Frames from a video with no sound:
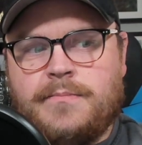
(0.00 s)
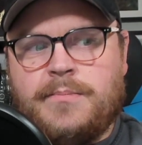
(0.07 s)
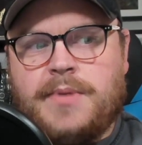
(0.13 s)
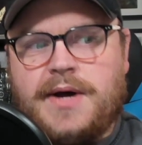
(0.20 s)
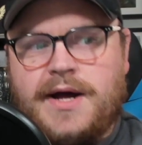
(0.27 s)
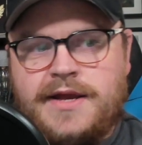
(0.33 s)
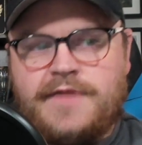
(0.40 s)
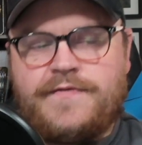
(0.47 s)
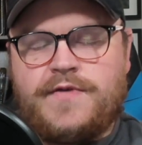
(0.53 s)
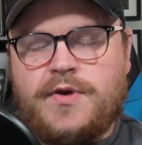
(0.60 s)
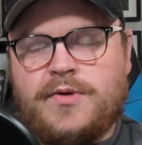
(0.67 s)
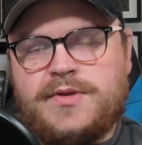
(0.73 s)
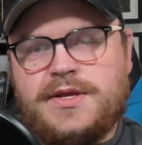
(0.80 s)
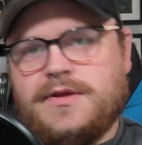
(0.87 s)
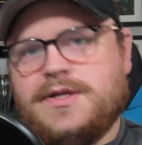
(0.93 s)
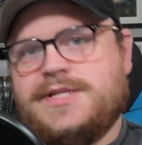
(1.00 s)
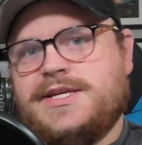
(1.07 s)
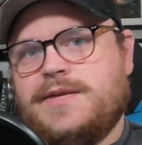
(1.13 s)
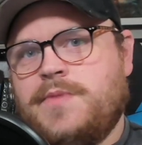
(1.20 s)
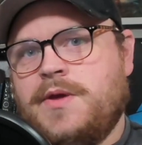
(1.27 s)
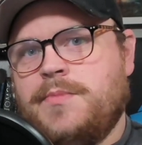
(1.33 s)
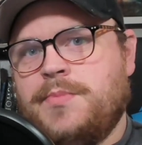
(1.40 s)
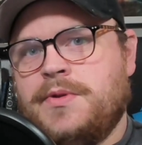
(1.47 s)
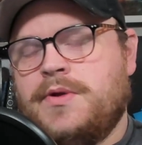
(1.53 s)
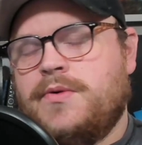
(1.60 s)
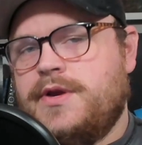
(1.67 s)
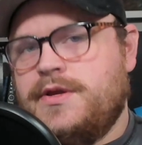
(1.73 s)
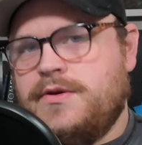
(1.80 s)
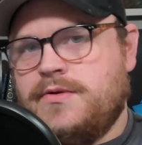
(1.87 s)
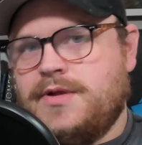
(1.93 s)
But if you only looked at people who
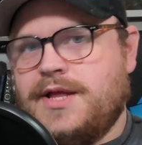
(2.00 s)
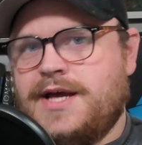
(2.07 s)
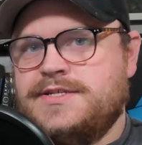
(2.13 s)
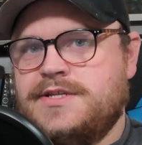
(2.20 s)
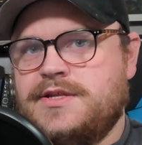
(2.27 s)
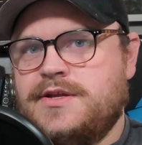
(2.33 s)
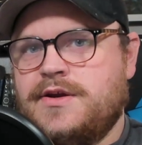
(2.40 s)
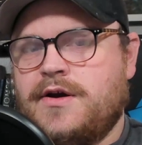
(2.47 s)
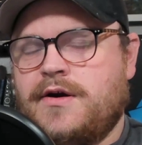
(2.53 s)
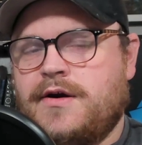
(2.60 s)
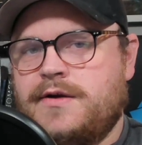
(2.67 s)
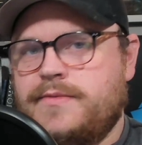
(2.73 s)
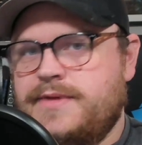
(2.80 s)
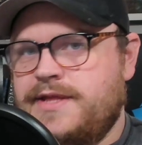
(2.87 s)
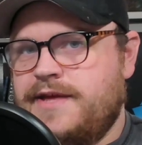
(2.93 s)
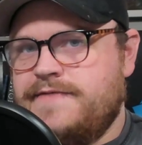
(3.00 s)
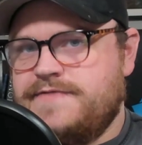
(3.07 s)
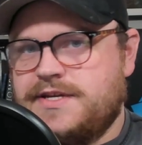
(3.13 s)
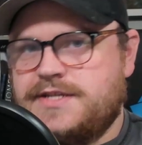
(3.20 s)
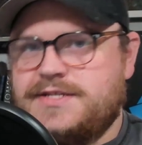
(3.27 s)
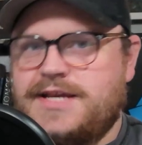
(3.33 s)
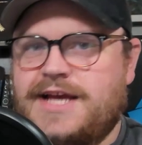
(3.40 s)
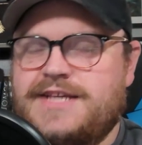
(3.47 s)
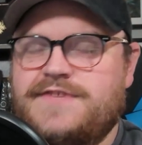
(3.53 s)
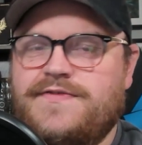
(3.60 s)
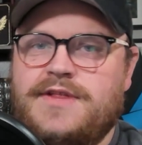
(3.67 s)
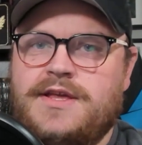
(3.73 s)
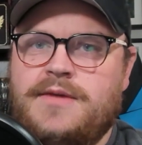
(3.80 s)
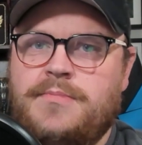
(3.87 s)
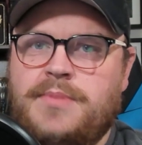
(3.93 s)
are utilizing the card when they've
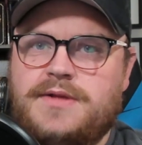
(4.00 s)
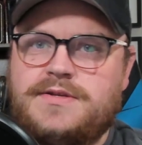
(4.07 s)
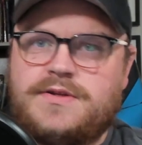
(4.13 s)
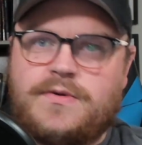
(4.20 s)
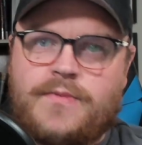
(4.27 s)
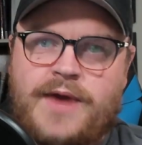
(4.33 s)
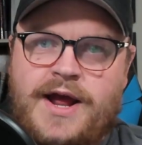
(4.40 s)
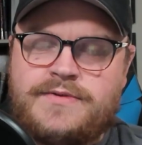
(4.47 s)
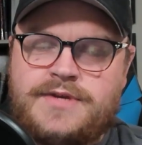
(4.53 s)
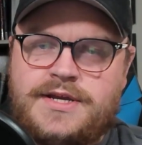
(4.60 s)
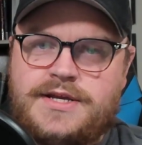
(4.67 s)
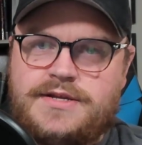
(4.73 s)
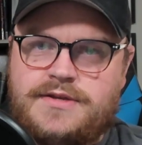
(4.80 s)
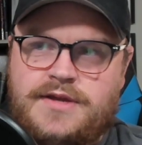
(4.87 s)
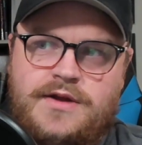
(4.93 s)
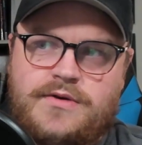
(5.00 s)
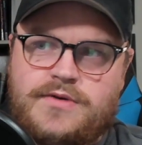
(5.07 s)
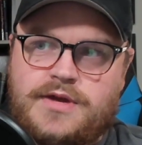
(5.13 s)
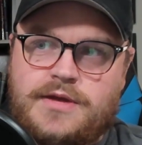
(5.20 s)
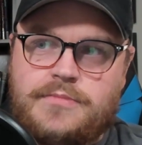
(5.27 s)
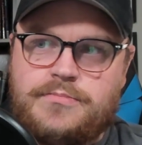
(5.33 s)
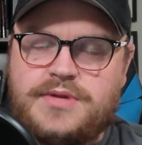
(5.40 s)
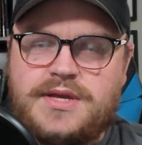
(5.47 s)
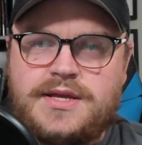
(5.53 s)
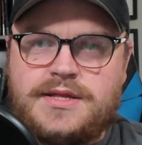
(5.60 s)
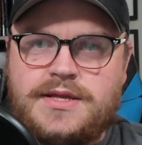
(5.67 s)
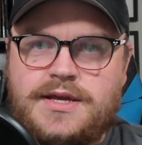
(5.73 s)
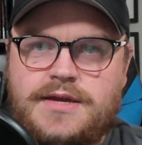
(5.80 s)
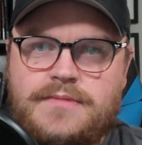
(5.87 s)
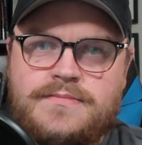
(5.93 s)
successfully built around it, you know,
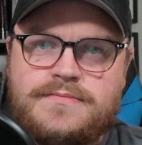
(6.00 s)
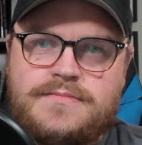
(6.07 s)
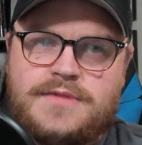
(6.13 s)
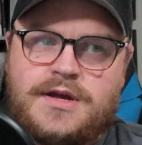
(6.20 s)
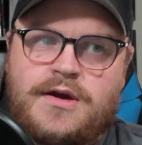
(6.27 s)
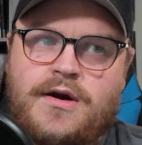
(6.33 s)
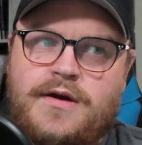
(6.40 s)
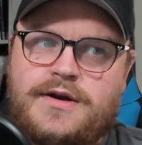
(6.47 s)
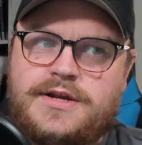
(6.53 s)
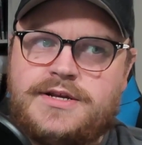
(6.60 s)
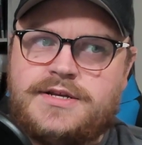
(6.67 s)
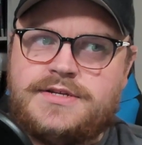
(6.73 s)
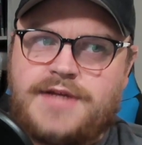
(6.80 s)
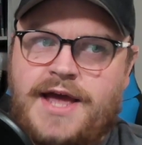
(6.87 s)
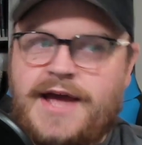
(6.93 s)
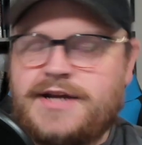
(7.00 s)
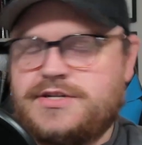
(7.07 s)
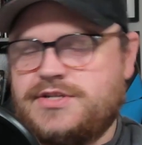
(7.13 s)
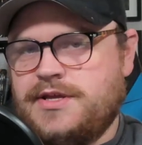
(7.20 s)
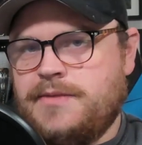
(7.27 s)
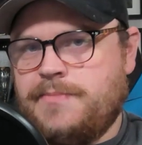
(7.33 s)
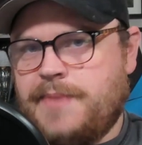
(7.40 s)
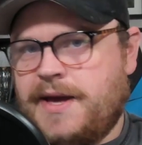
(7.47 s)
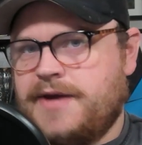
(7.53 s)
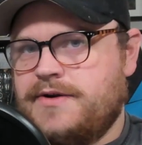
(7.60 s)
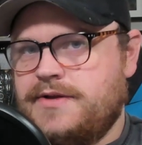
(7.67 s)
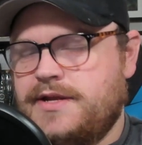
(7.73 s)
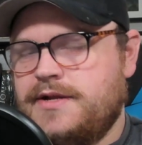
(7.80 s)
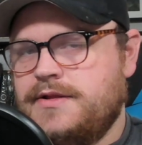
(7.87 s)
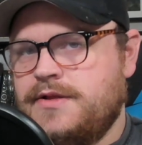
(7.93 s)
completely, the card is actually better
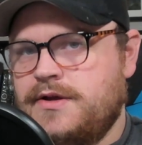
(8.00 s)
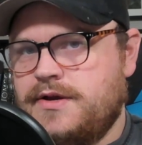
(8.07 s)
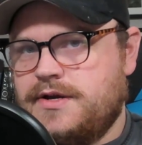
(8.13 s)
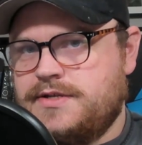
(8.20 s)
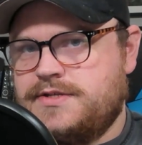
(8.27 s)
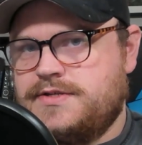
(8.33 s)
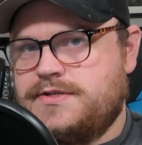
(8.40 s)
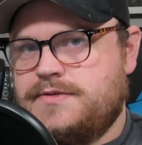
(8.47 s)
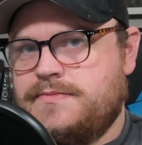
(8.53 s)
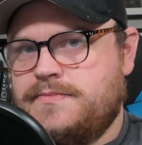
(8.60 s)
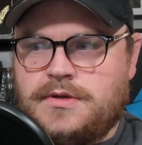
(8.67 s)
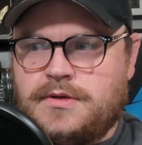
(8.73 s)
than it looks.